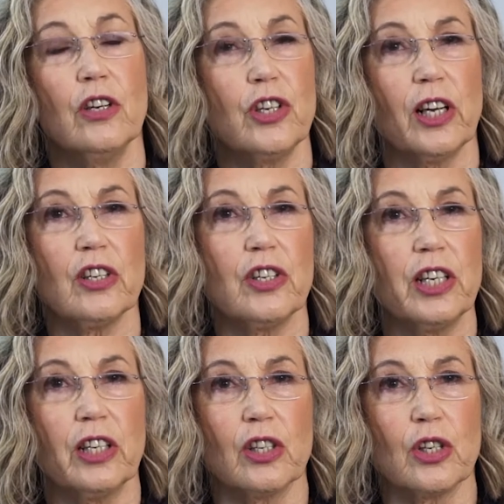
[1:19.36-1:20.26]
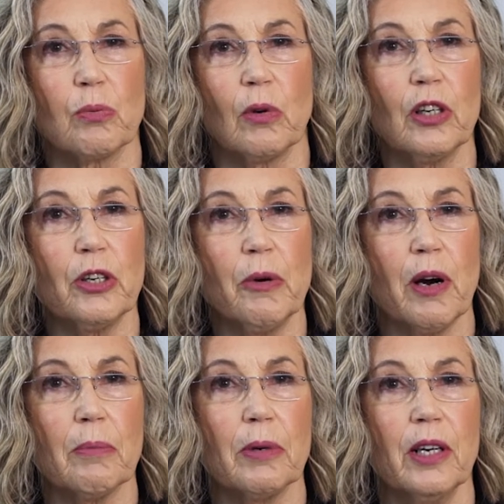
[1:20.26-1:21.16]
Jealousy can swallow you
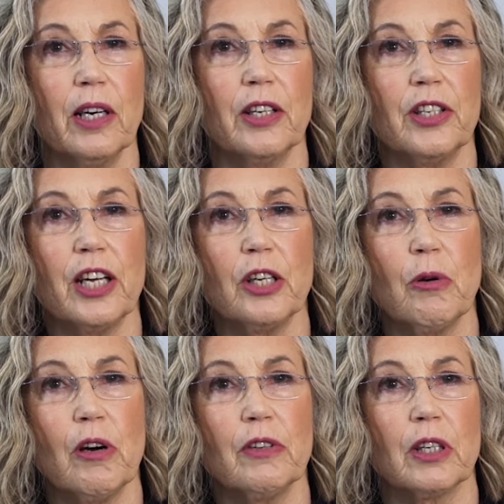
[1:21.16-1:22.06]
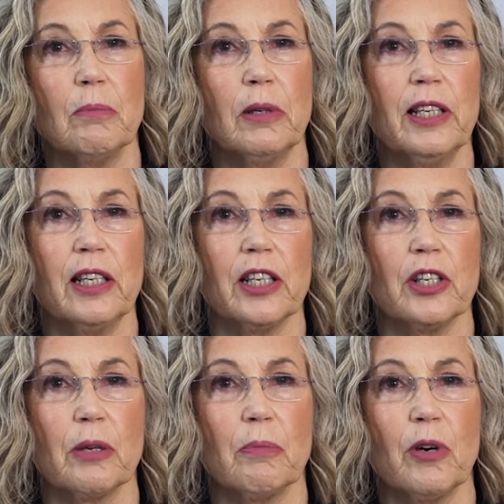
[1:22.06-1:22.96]
up and take you over completely
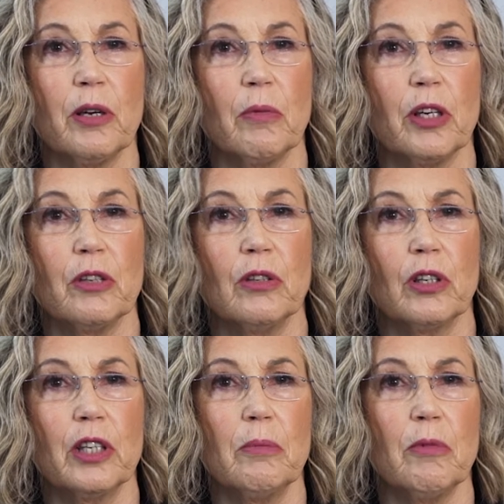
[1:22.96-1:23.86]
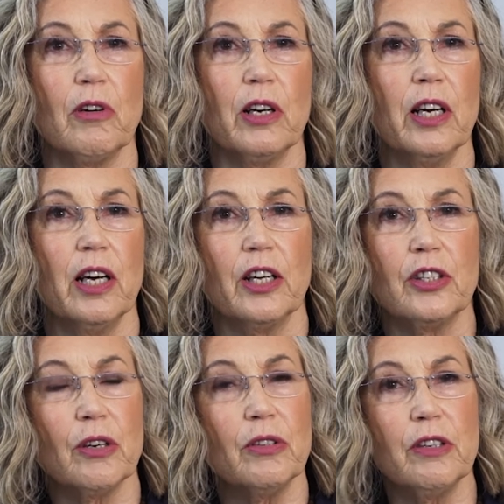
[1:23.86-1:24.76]
to the point where you look in the mirror and
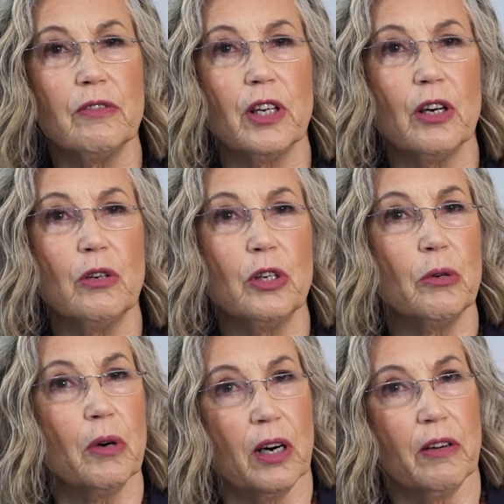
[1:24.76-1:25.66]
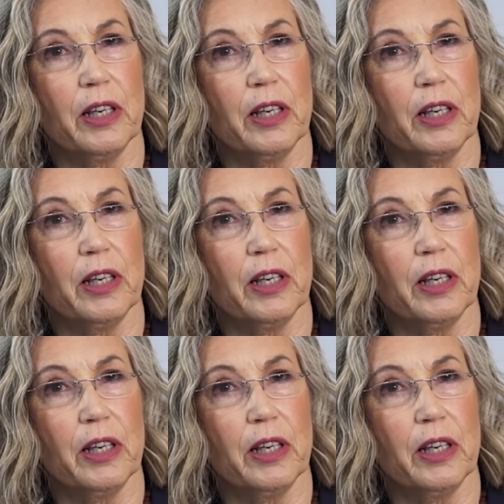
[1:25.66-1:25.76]
don't even know who you are